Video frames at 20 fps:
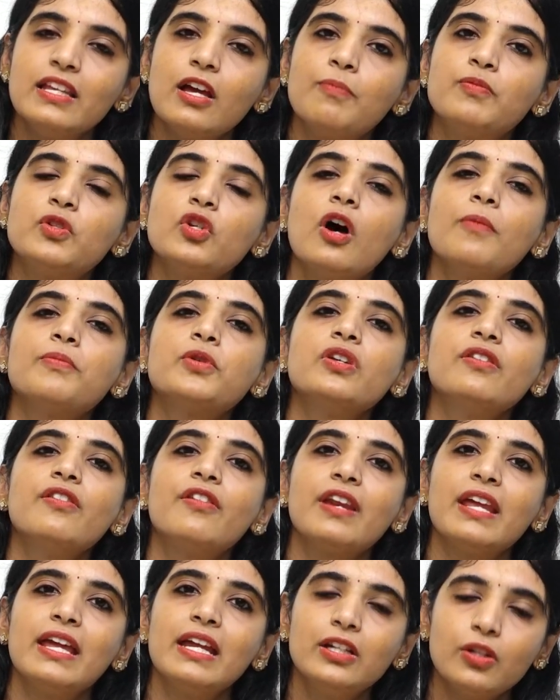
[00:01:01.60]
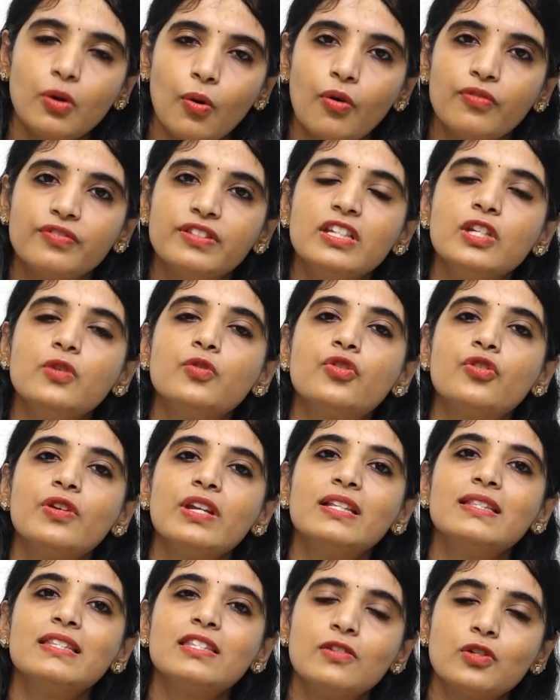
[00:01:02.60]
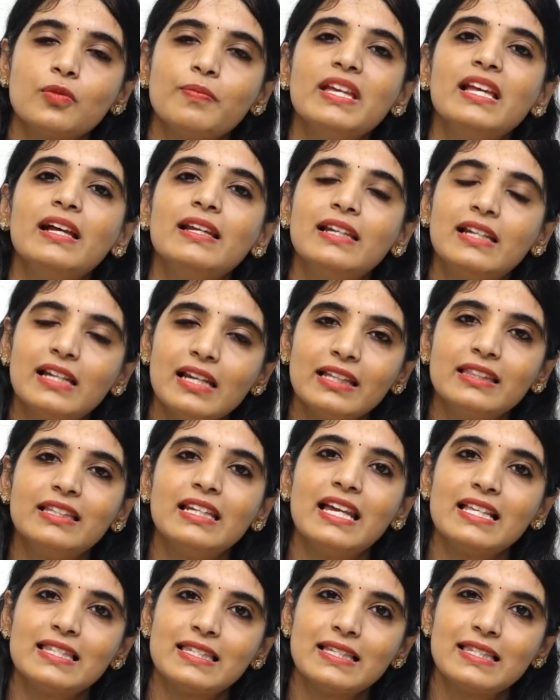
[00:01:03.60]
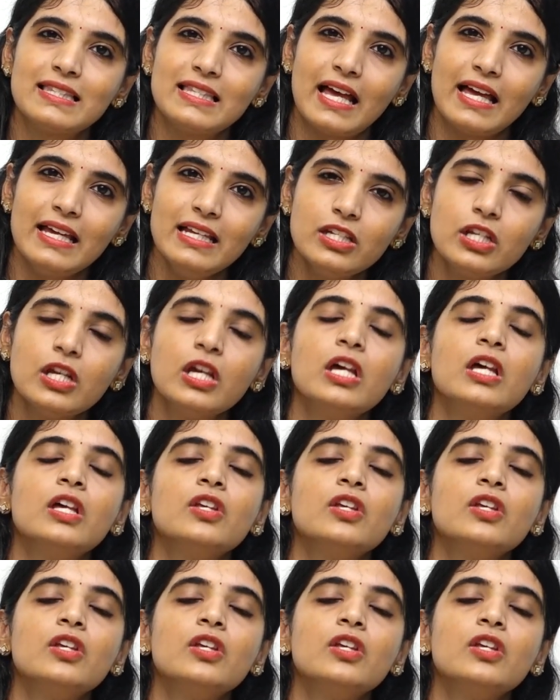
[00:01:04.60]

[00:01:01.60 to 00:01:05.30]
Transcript: the absorption rate of the nutrients to be a little at the lesser side.